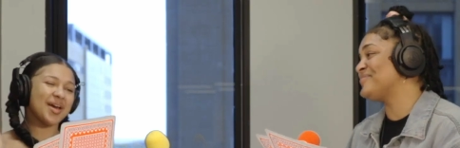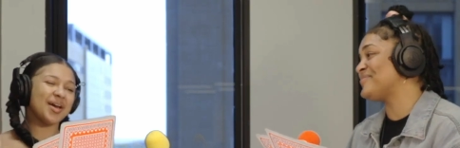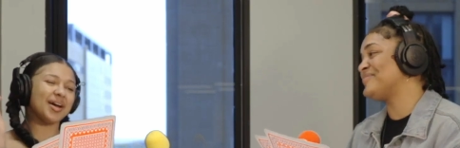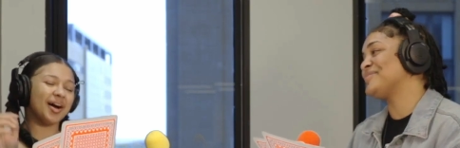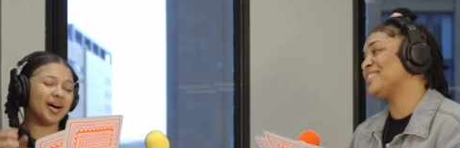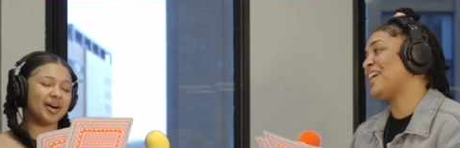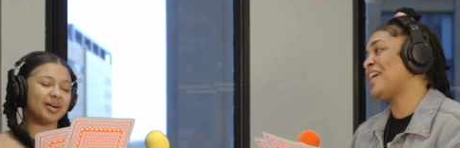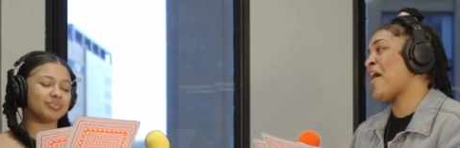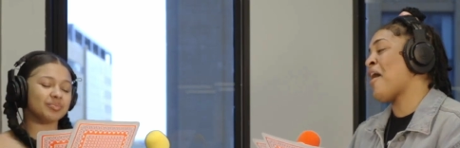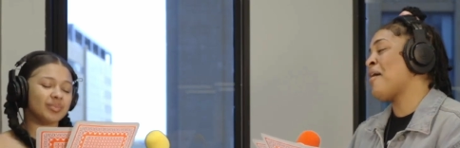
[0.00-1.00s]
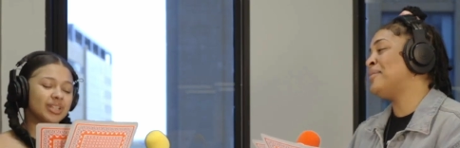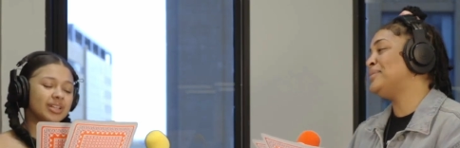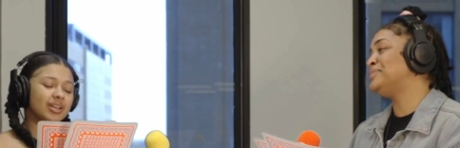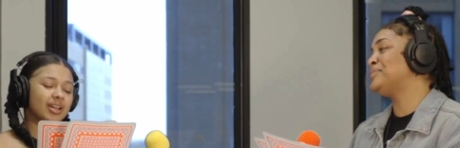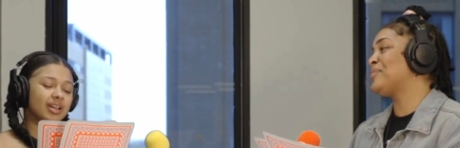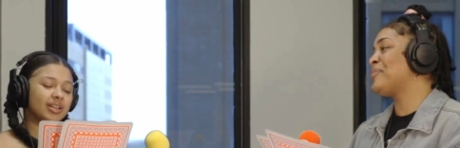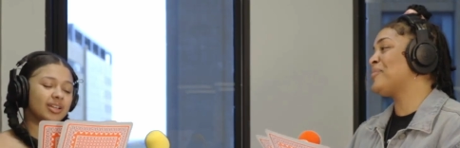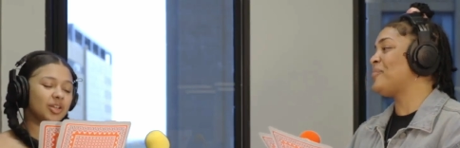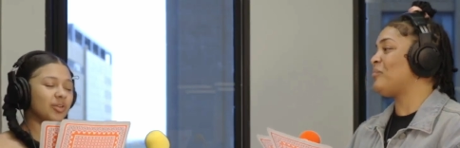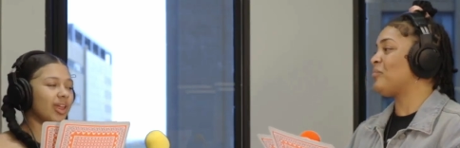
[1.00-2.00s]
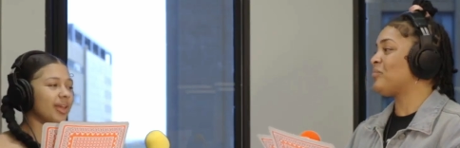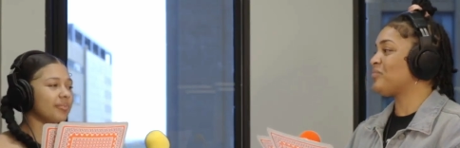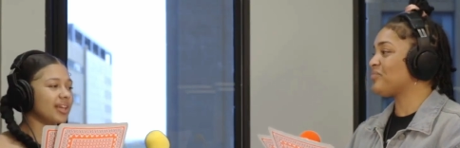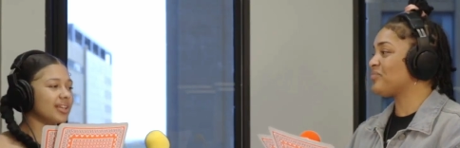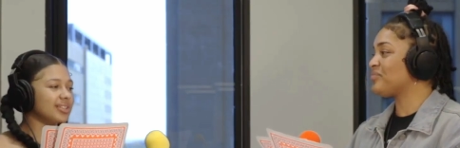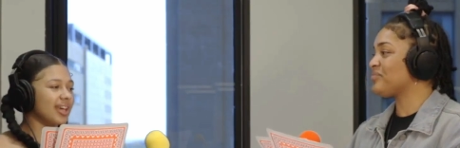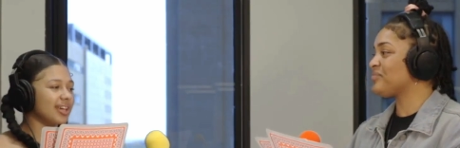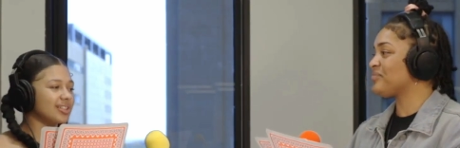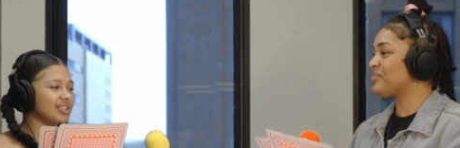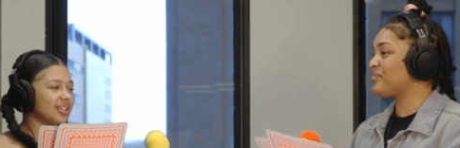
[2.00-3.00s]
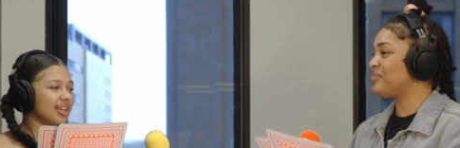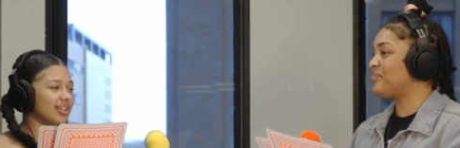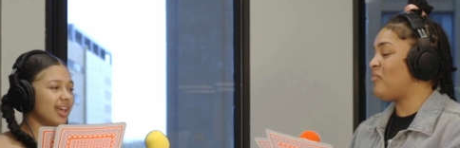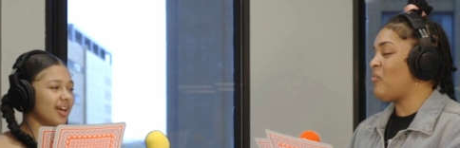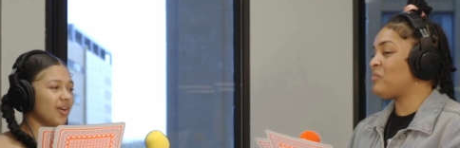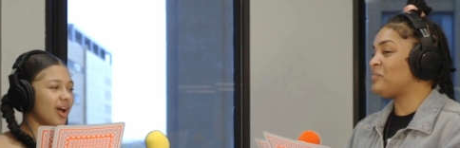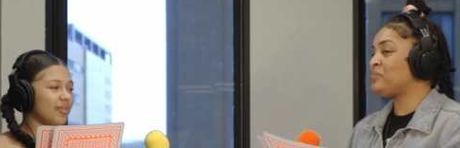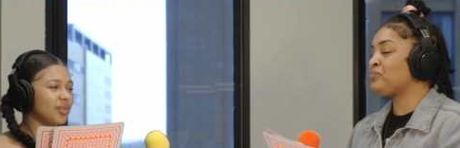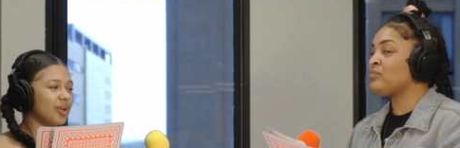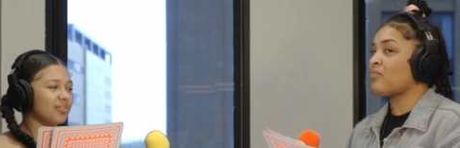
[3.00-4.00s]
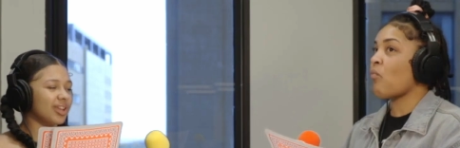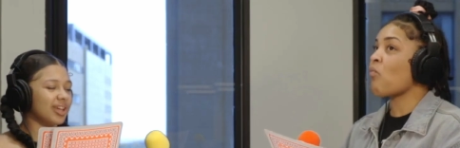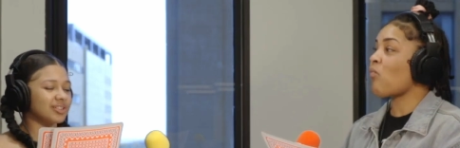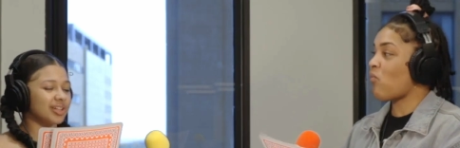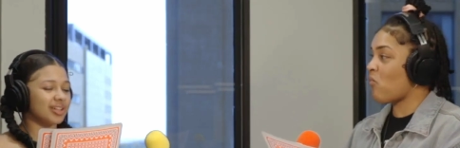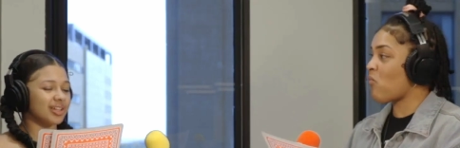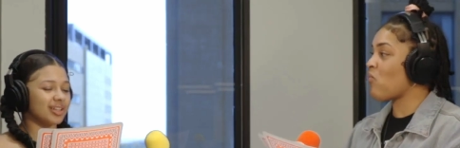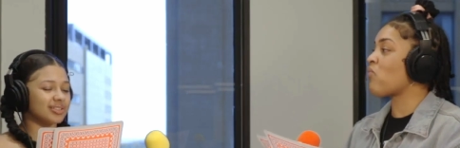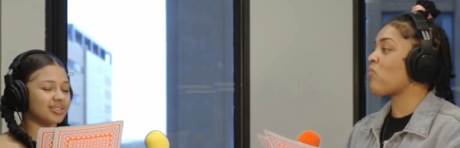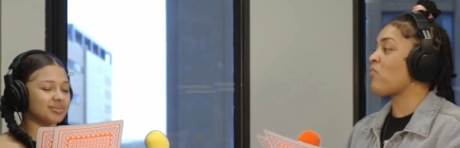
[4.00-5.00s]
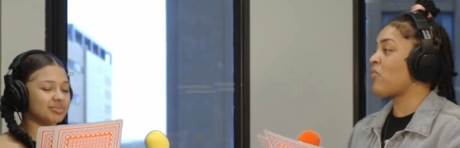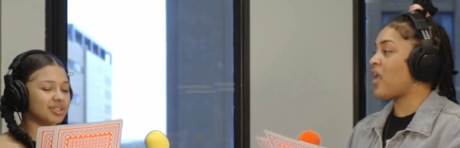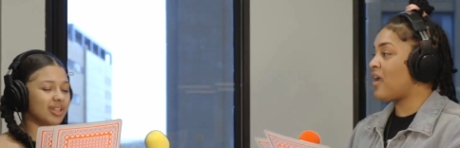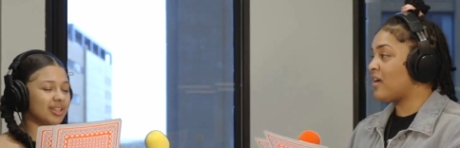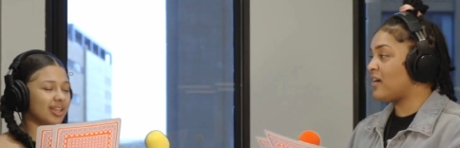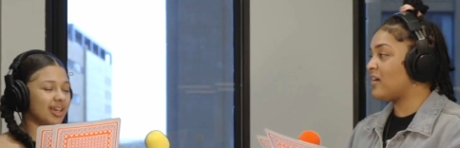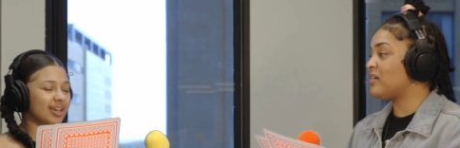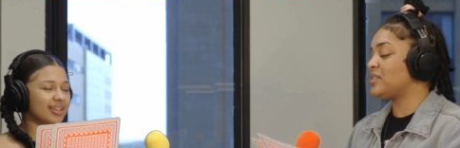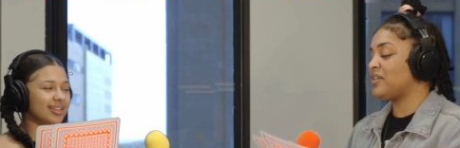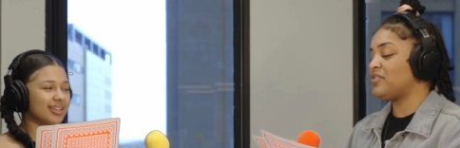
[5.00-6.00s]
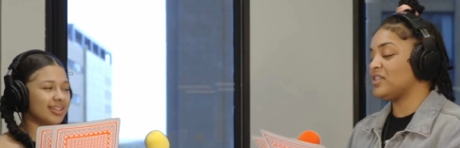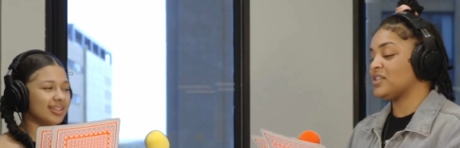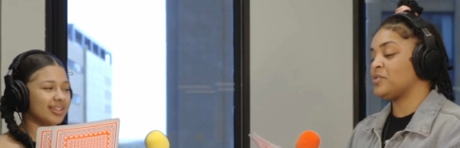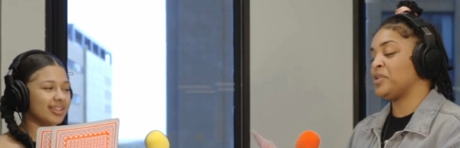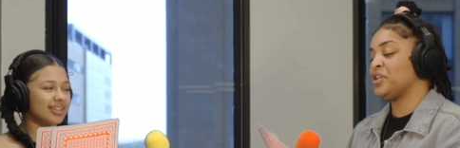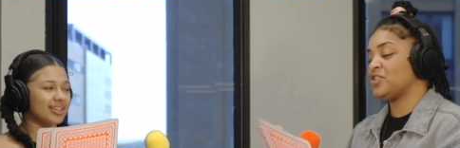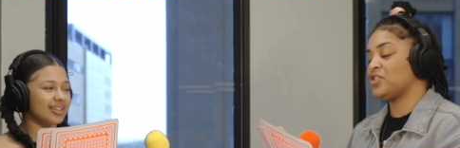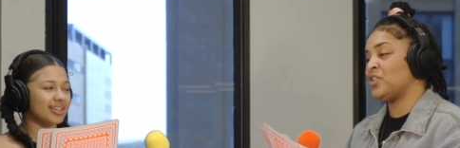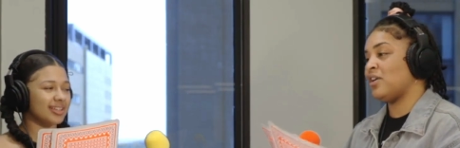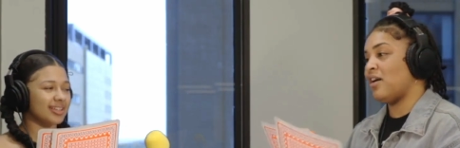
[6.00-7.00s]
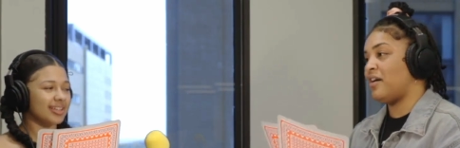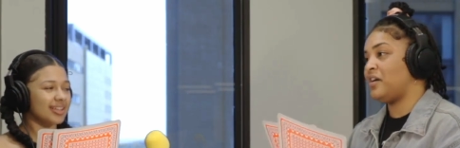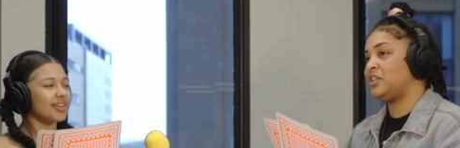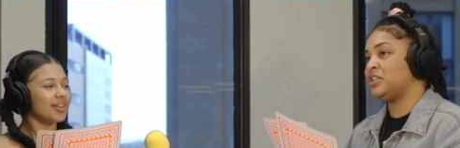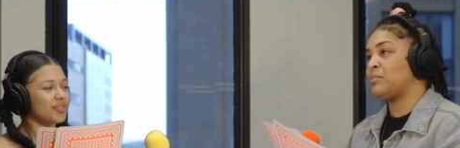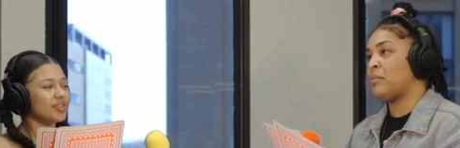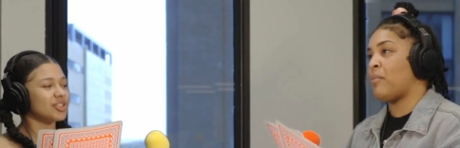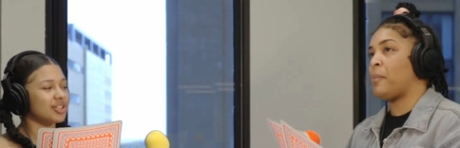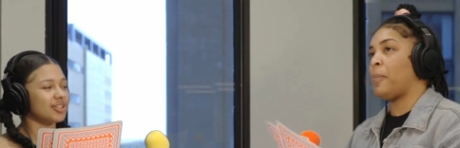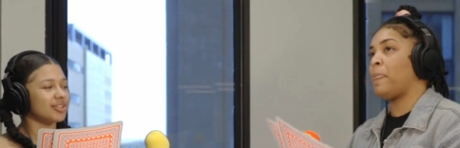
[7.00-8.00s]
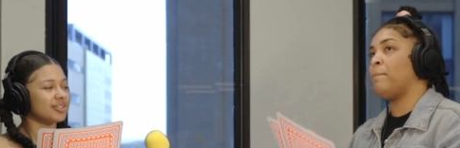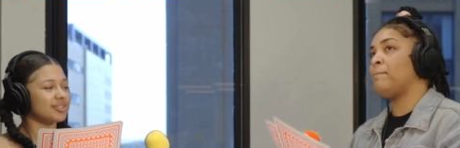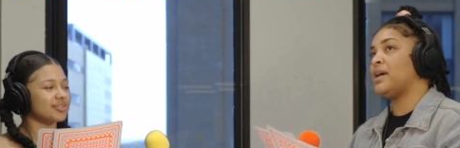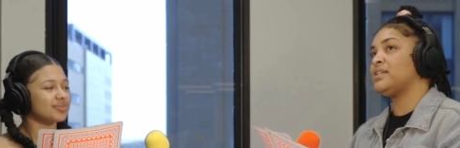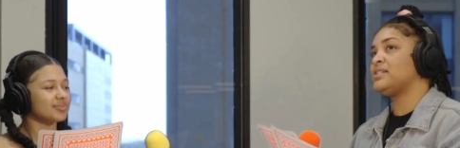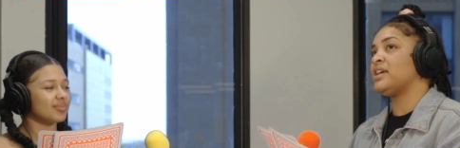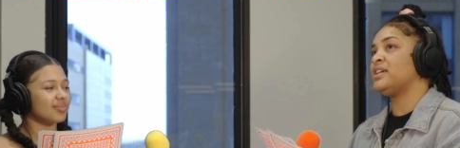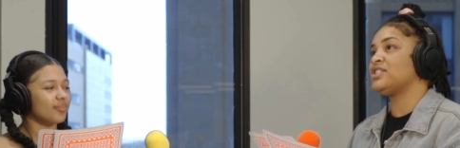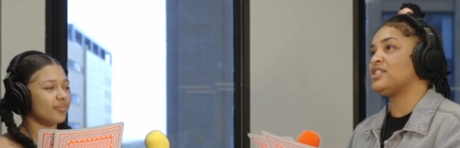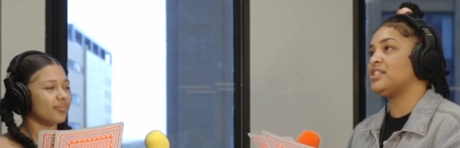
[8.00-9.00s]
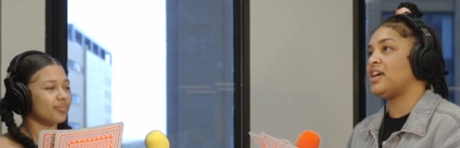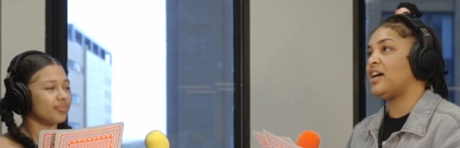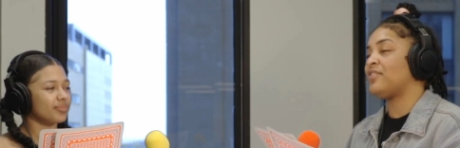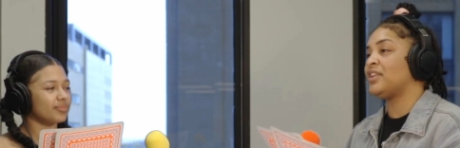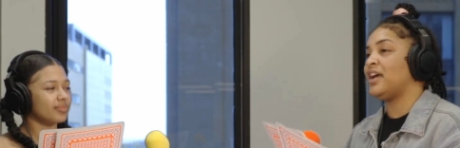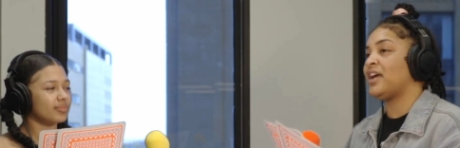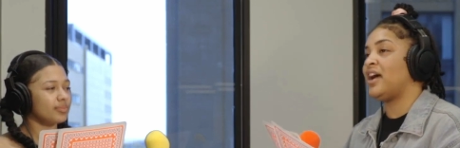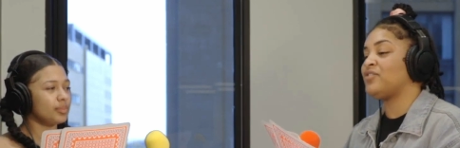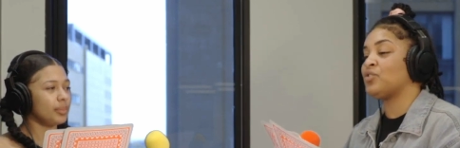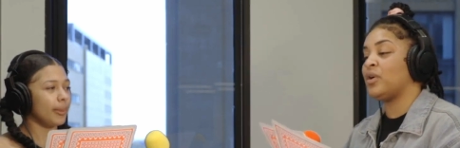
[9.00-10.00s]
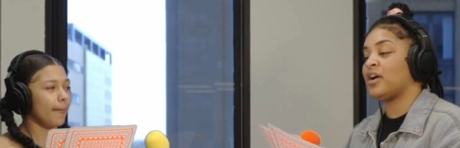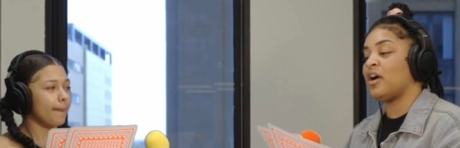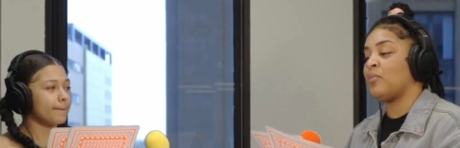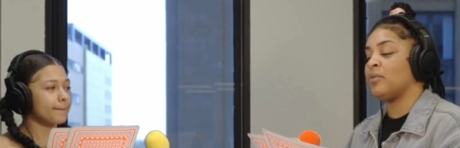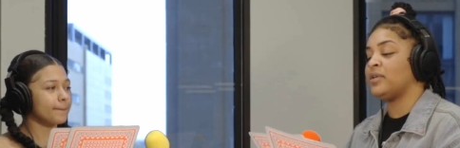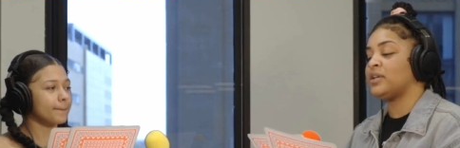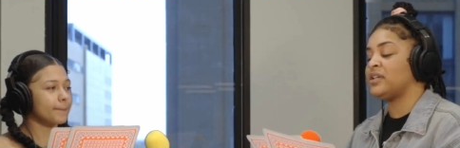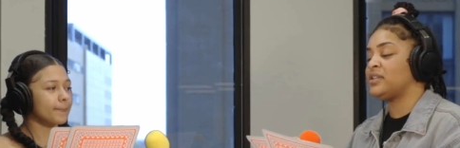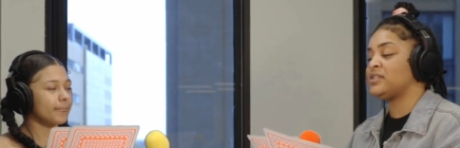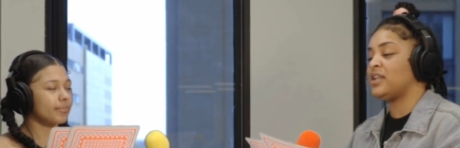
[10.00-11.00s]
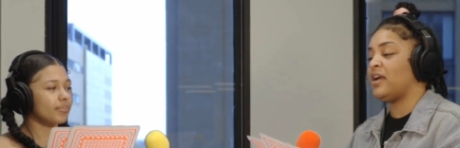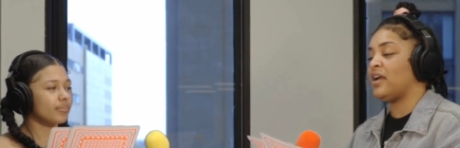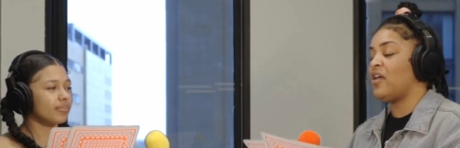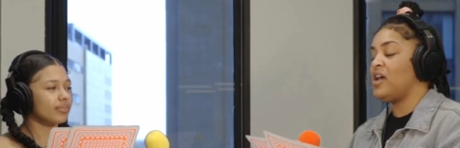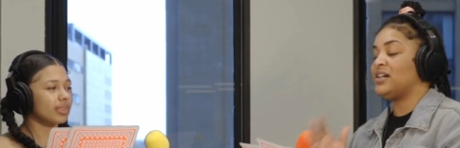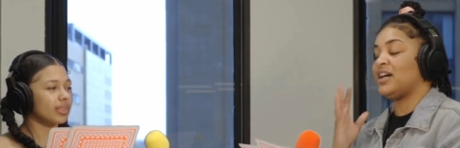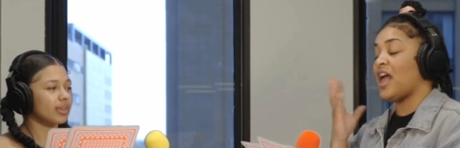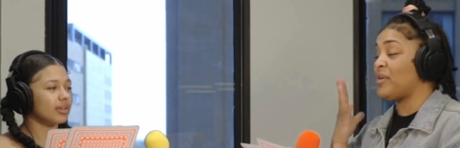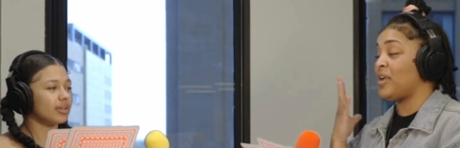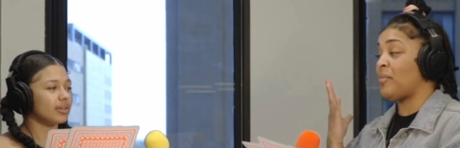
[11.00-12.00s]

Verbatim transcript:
Speaker 1: um, do you like meditate and shit like that, or have you ever like tried to get into some shit like that? I'm definitely
Speaker 2: spiritual. Um, For sure. Meditation, I feel like I have to work on more because like I be in my